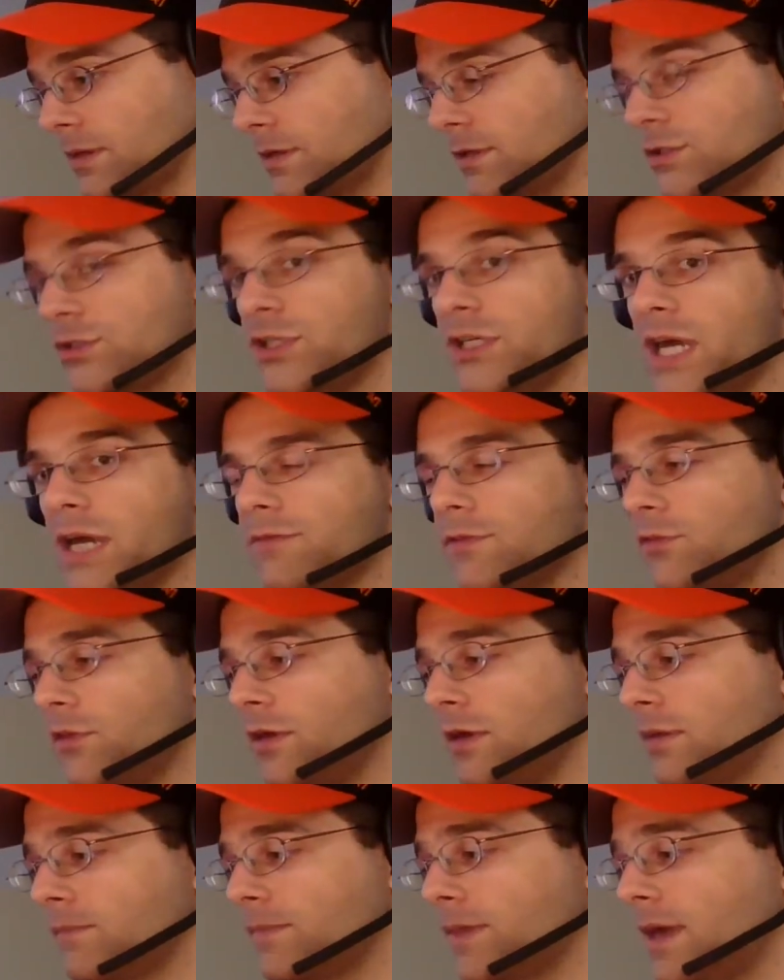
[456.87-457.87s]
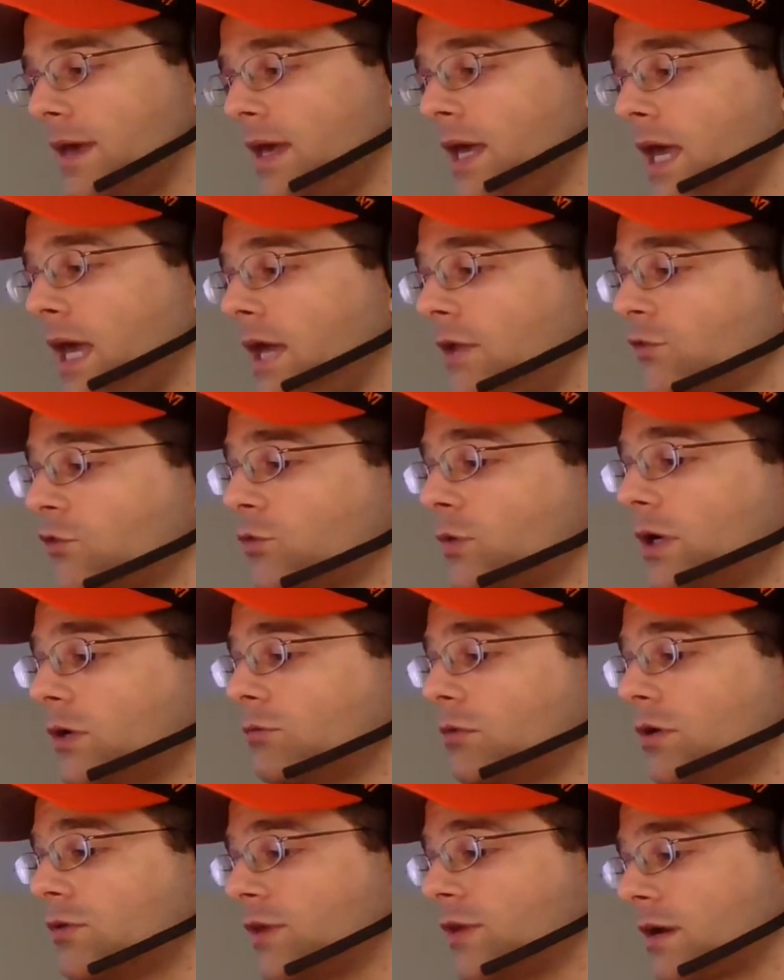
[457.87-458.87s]
She gave it to him, and
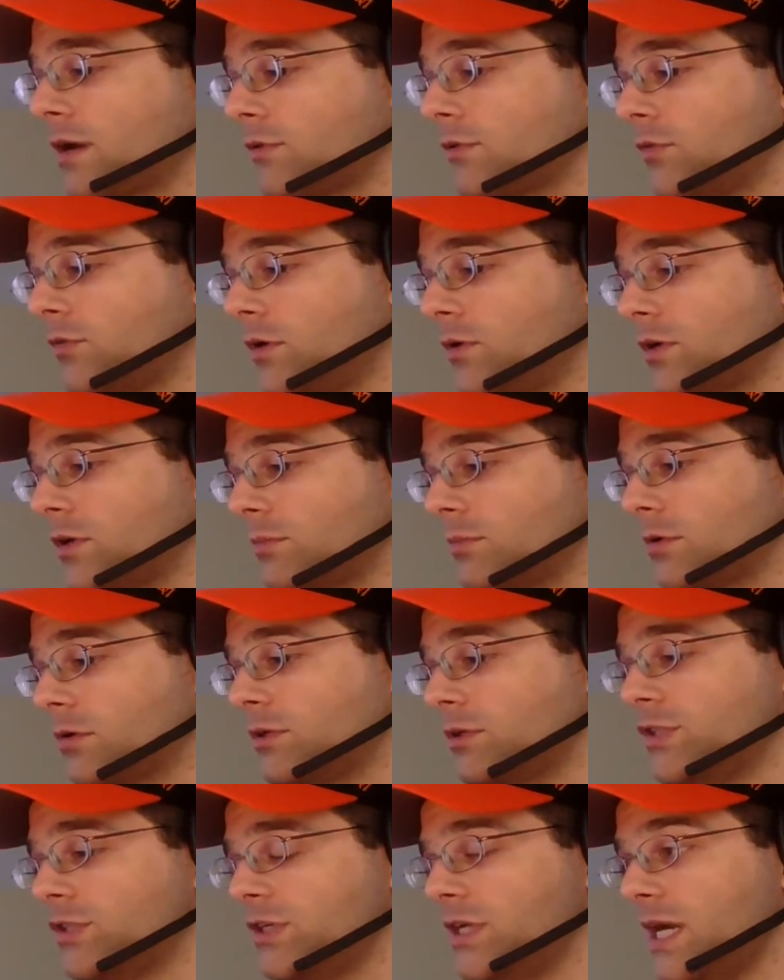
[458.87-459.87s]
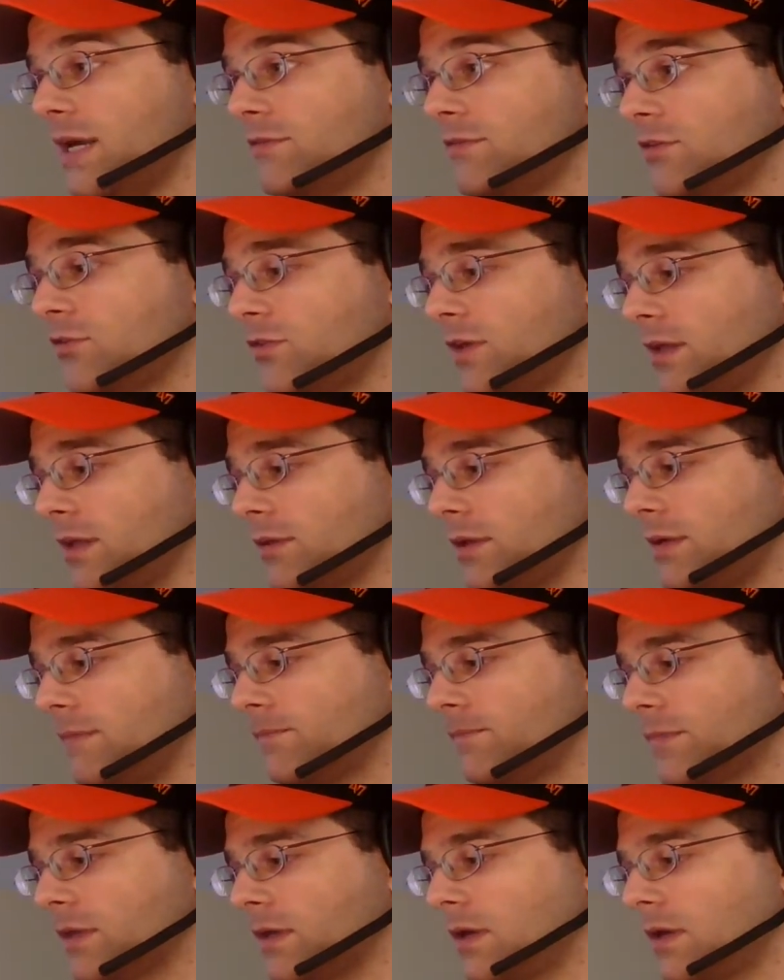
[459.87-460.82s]
Squid wrote down a phone number which he gave to Stanley.